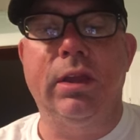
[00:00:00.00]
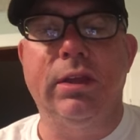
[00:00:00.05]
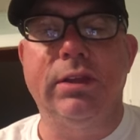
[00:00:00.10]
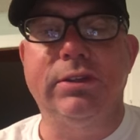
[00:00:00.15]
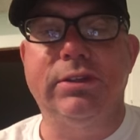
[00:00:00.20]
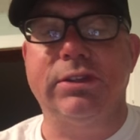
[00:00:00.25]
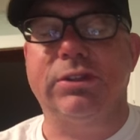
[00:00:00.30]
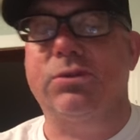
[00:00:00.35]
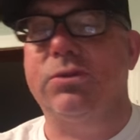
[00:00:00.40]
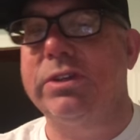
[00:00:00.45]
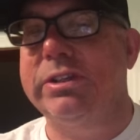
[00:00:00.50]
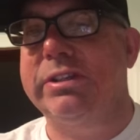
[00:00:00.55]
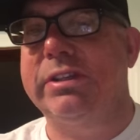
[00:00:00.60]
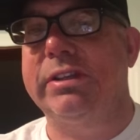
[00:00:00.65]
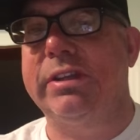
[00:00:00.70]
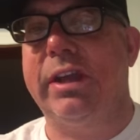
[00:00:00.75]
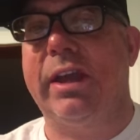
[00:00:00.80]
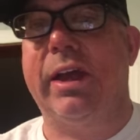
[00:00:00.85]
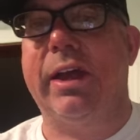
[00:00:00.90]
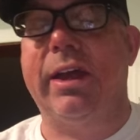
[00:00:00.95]
Just
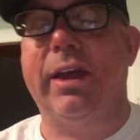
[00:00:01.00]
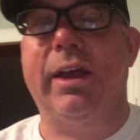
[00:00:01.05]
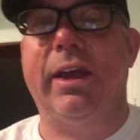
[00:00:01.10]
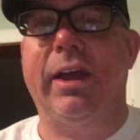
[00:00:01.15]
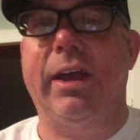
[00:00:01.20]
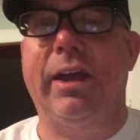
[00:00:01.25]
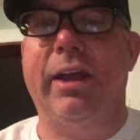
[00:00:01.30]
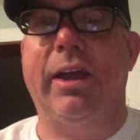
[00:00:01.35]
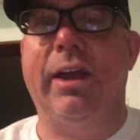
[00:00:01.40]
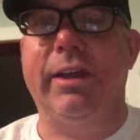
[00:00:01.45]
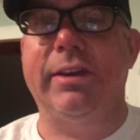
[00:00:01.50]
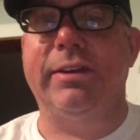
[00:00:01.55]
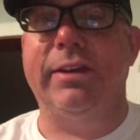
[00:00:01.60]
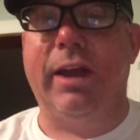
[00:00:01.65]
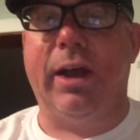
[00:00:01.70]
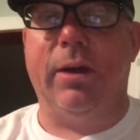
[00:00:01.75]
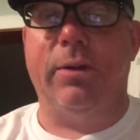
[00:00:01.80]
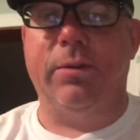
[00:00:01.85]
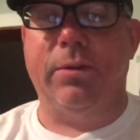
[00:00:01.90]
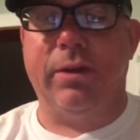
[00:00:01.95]
recently, I, I, I
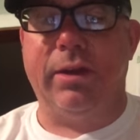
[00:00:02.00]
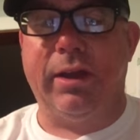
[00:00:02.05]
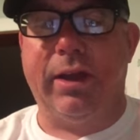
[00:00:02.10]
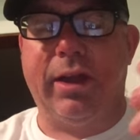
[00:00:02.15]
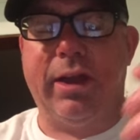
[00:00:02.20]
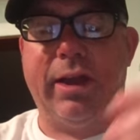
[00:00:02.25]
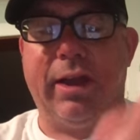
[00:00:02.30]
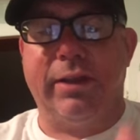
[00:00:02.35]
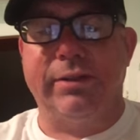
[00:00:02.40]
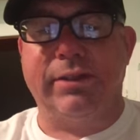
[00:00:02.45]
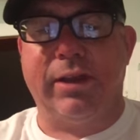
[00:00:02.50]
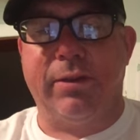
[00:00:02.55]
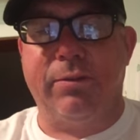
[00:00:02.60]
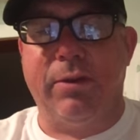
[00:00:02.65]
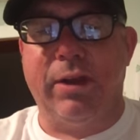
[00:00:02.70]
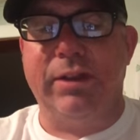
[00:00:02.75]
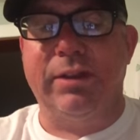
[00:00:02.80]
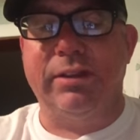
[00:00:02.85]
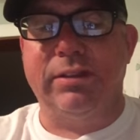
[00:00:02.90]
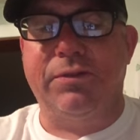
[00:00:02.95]
dealt, uh, as I
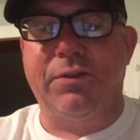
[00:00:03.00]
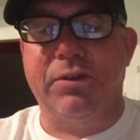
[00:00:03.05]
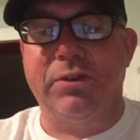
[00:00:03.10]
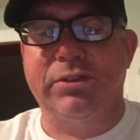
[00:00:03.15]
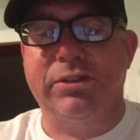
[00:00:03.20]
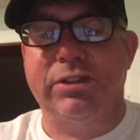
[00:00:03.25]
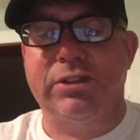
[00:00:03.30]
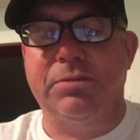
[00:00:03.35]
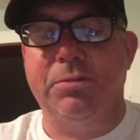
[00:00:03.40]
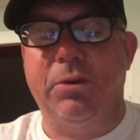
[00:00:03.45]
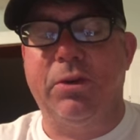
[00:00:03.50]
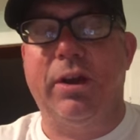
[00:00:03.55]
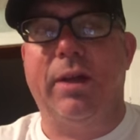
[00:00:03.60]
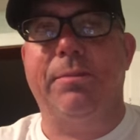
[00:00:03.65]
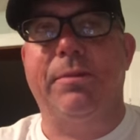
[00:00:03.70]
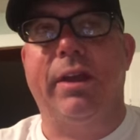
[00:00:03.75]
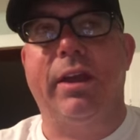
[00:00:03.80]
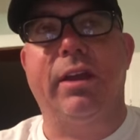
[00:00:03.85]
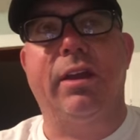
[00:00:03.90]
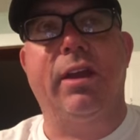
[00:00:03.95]
read this verse this morning,
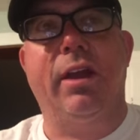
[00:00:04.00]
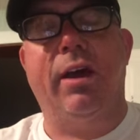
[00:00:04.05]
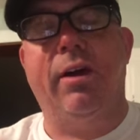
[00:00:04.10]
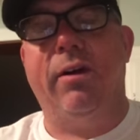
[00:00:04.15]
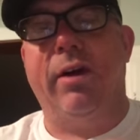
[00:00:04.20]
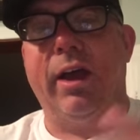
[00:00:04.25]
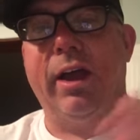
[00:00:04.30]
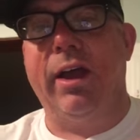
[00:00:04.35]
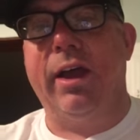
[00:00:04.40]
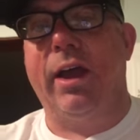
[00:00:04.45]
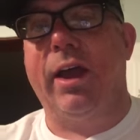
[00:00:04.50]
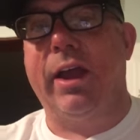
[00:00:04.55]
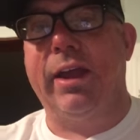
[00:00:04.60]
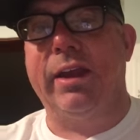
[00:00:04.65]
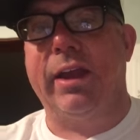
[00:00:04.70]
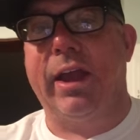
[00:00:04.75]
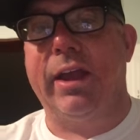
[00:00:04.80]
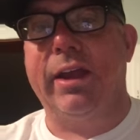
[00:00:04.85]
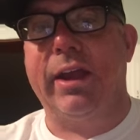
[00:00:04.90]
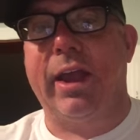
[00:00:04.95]
I'm like, oh, I,
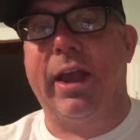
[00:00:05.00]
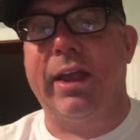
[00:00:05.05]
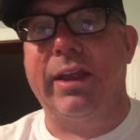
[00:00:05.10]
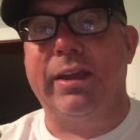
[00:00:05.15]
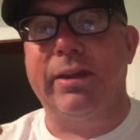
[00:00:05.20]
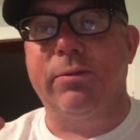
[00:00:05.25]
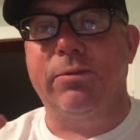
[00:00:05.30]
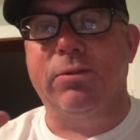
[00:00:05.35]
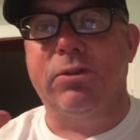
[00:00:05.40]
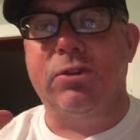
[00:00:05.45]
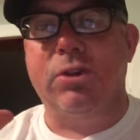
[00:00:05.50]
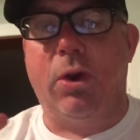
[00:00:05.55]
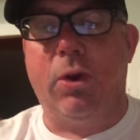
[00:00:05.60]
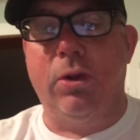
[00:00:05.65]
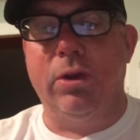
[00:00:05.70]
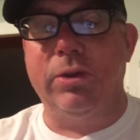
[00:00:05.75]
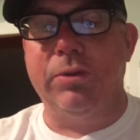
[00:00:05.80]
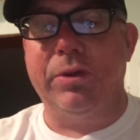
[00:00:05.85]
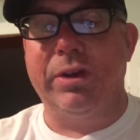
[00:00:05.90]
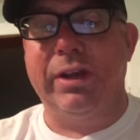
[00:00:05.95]
I, I can
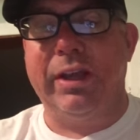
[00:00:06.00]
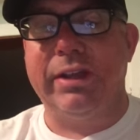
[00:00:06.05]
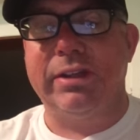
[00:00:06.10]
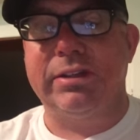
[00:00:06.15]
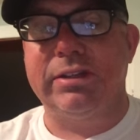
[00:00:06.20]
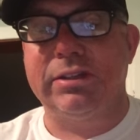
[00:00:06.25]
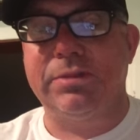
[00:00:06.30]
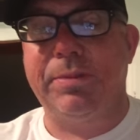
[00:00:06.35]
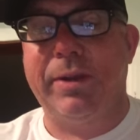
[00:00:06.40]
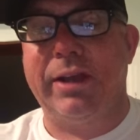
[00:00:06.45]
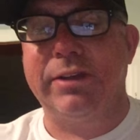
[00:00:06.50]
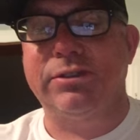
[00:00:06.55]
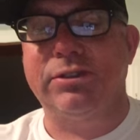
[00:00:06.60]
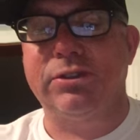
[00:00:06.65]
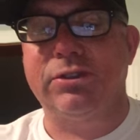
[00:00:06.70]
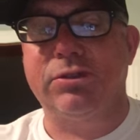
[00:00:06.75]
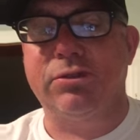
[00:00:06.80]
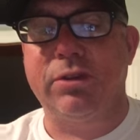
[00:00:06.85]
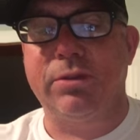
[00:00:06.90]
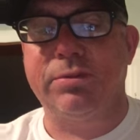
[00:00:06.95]
totally relate to this passage
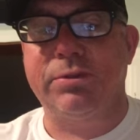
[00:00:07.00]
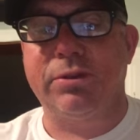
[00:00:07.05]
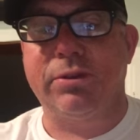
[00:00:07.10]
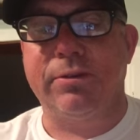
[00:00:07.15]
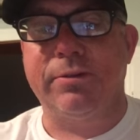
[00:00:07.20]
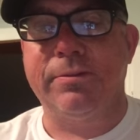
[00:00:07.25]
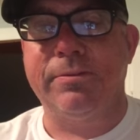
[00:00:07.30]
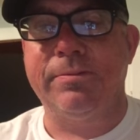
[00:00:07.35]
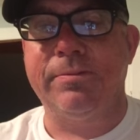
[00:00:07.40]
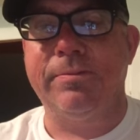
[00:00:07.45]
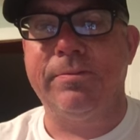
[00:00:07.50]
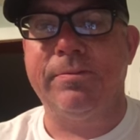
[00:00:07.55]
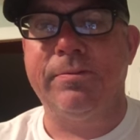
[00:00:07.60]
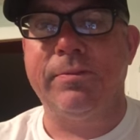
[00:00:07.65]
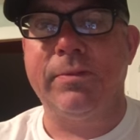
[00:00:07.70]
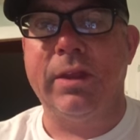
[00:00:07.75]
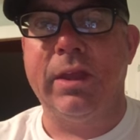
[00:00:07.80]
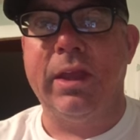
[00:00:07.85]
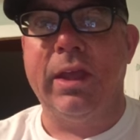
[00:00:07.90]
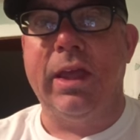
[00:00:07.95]
of scripture.
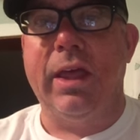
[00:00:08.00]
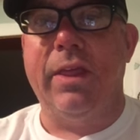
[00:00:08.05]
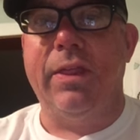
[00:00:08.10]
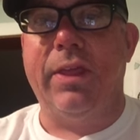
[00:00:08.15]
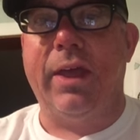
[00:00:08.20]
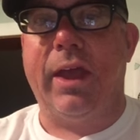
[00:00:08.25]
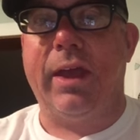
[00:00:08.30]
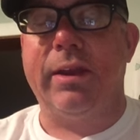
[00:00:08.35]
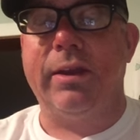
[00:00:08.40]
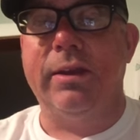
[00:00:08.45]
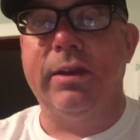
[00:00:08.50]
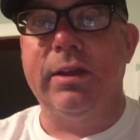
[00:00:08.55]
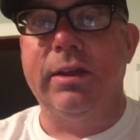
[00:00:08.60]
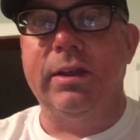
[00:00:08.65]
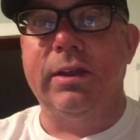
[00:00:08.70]
That